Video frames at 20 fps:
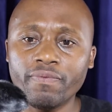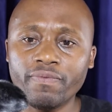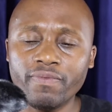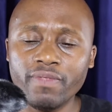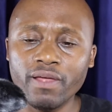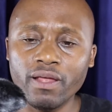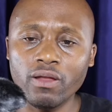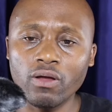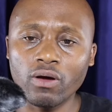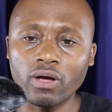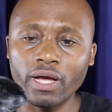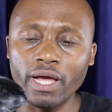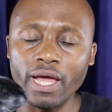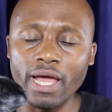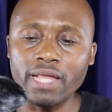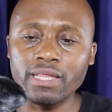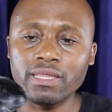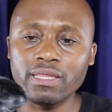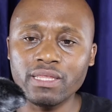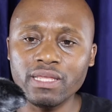Look,
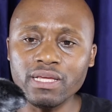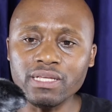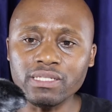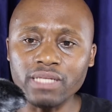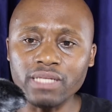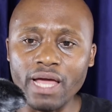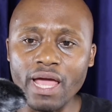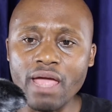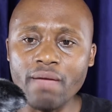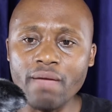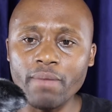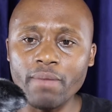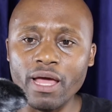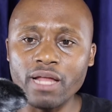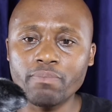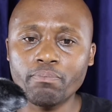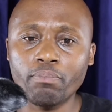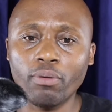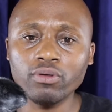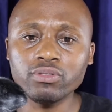and this aim
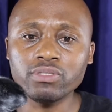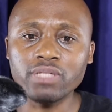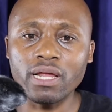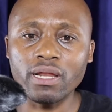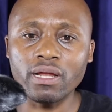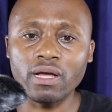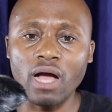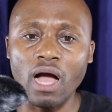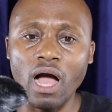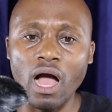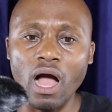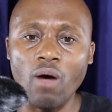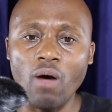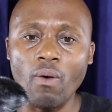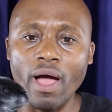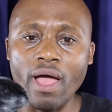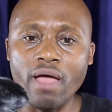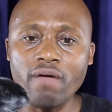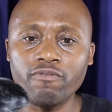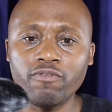at bolstering
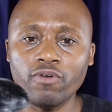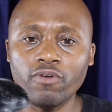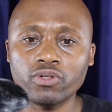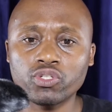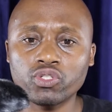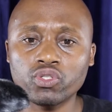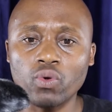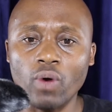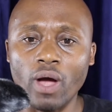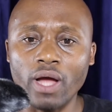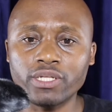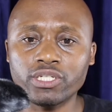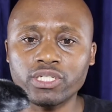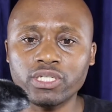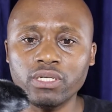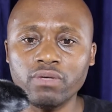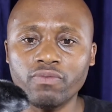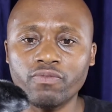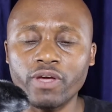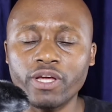our effort to
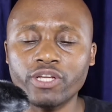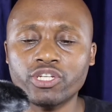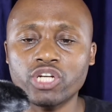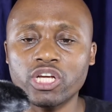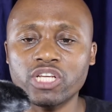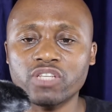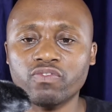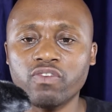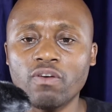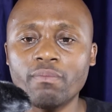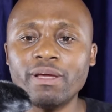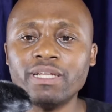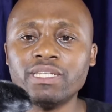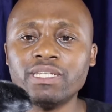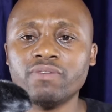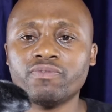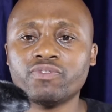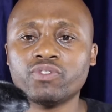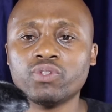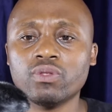achieve a
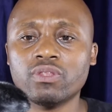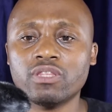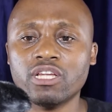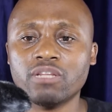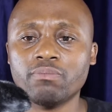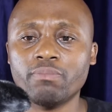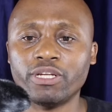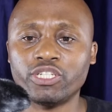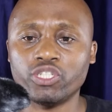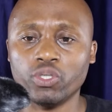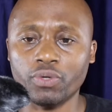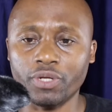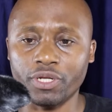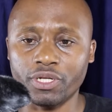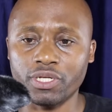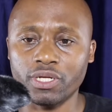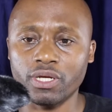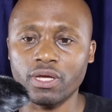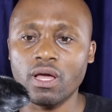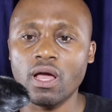transformative two-thirds
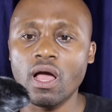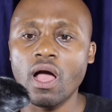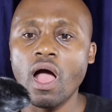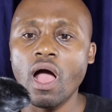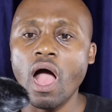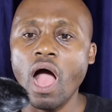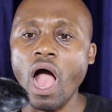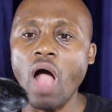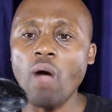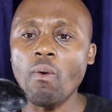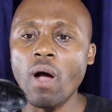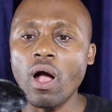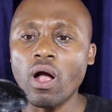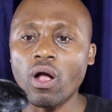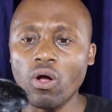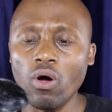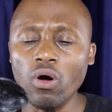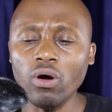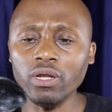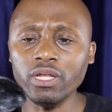majority. Our
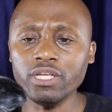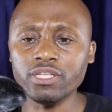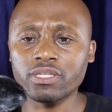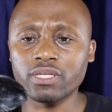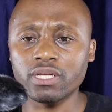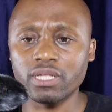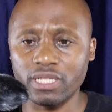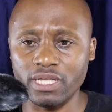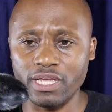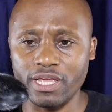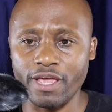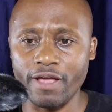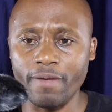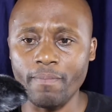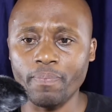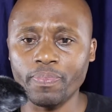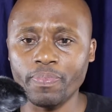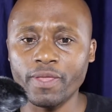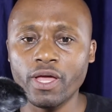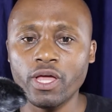goal is clear:
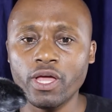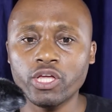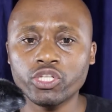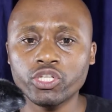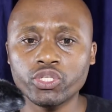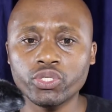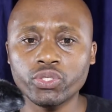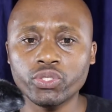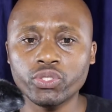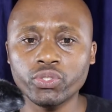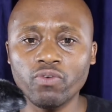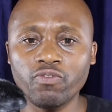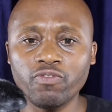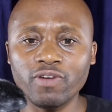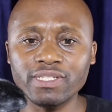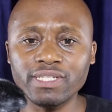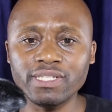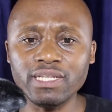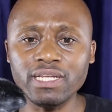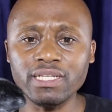to
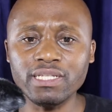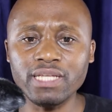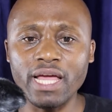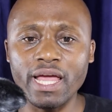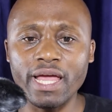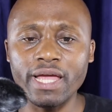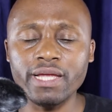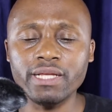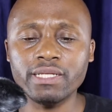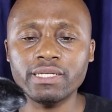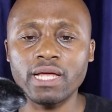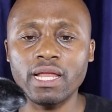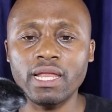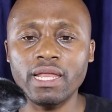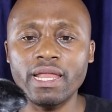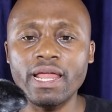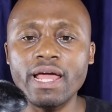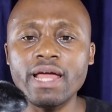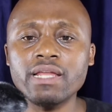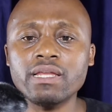facilitate
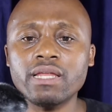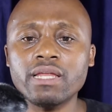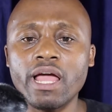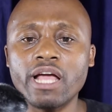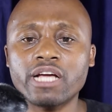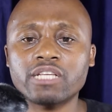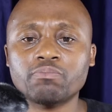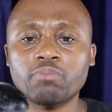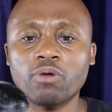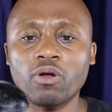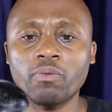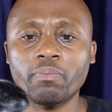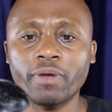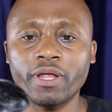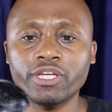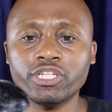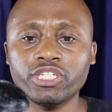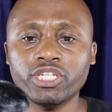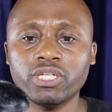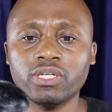land
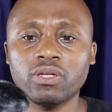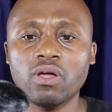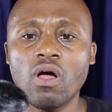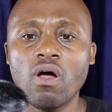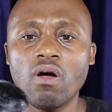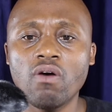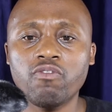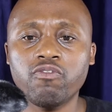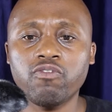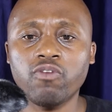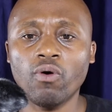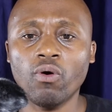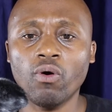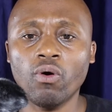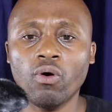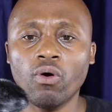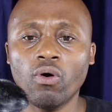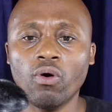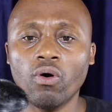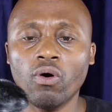expropriation
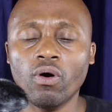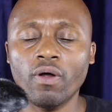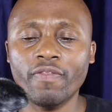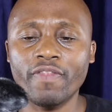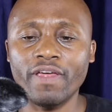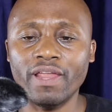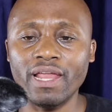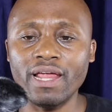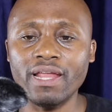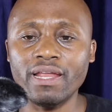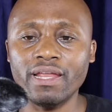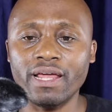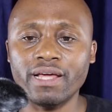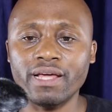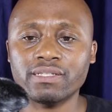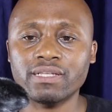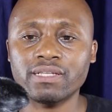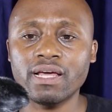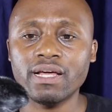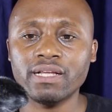for the
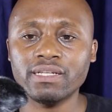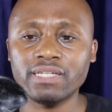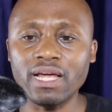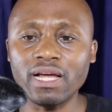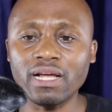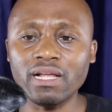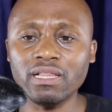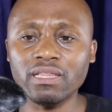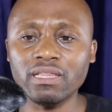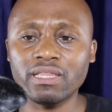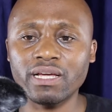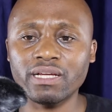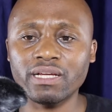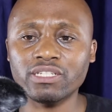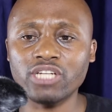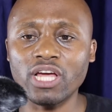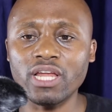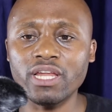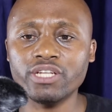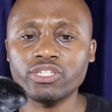landless, tackle the
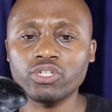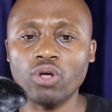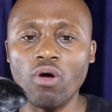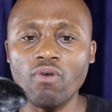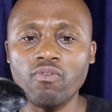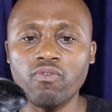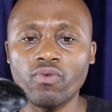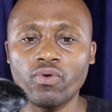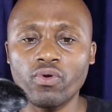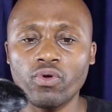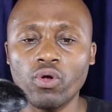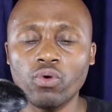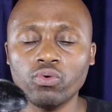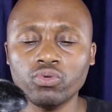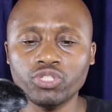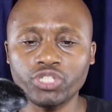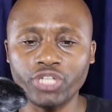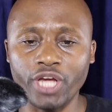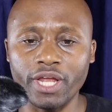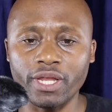challenge of load
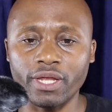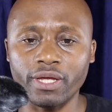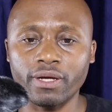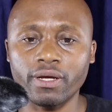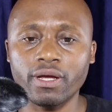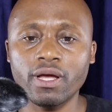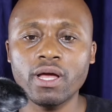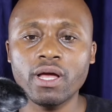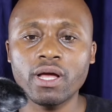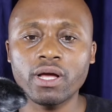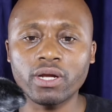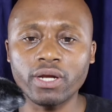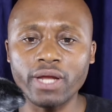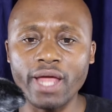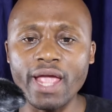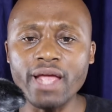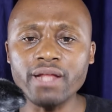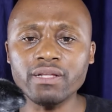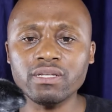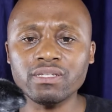shedding,
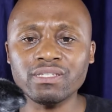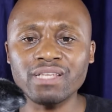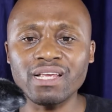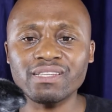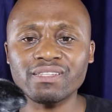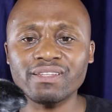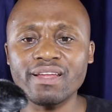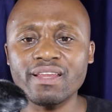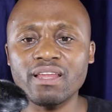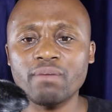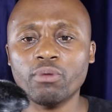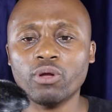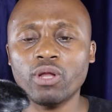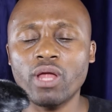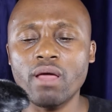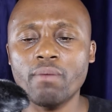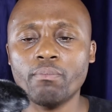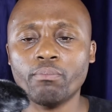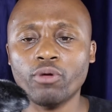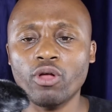create sustainable
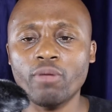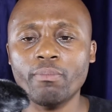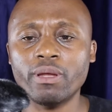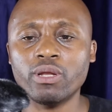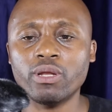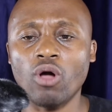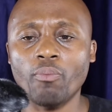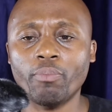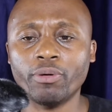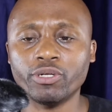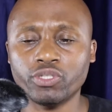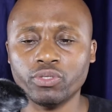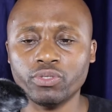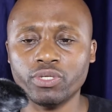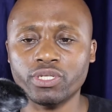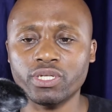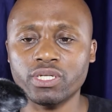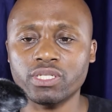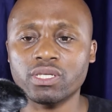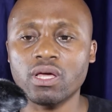employment
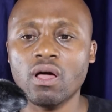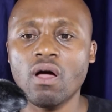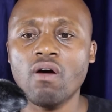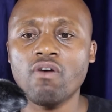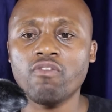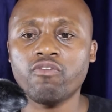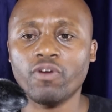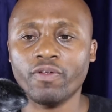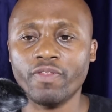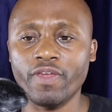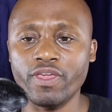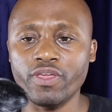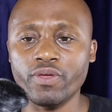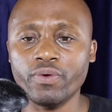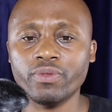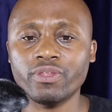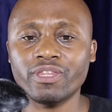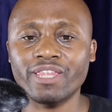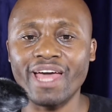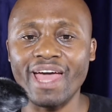opportunities for the
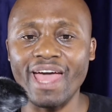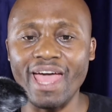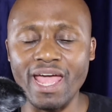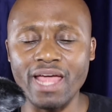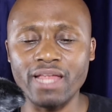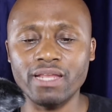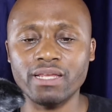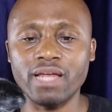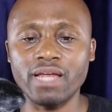youth, and